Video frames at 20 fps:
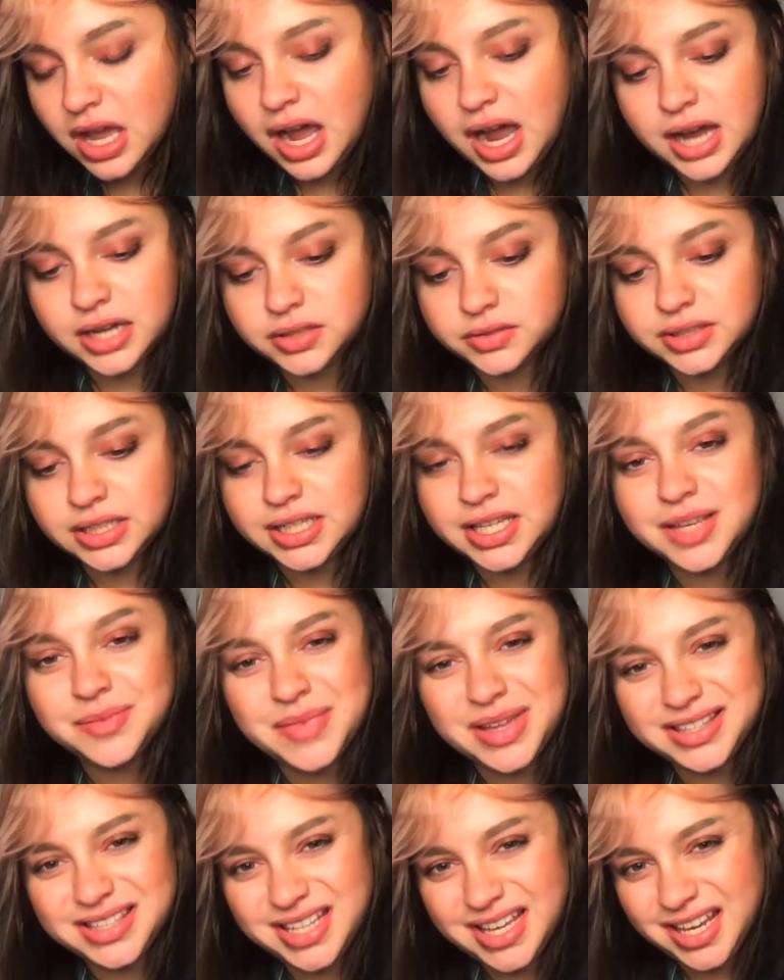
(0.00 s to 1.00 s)
I don't think he
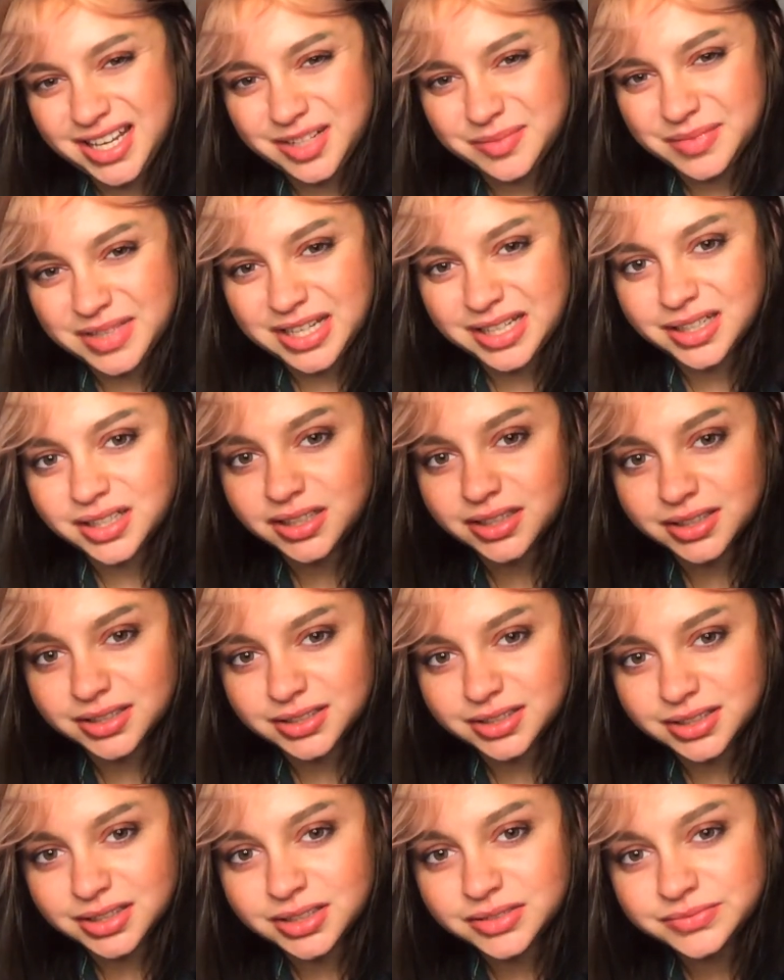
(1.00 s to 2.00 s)
meant to hit him that hard,
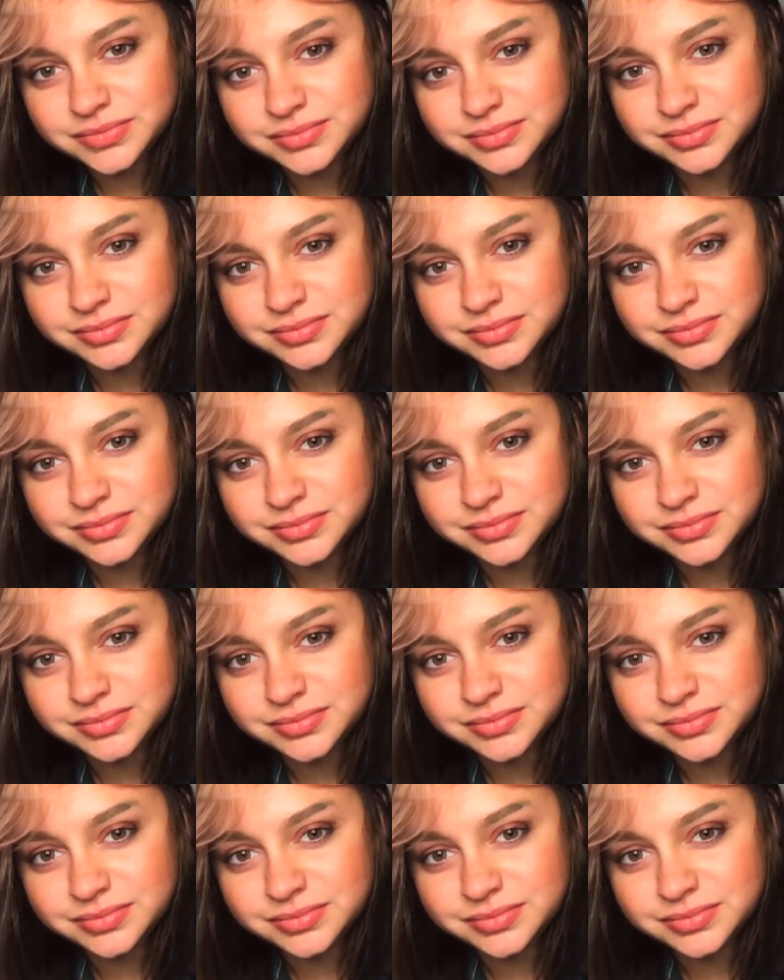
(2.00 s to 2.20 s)
you know?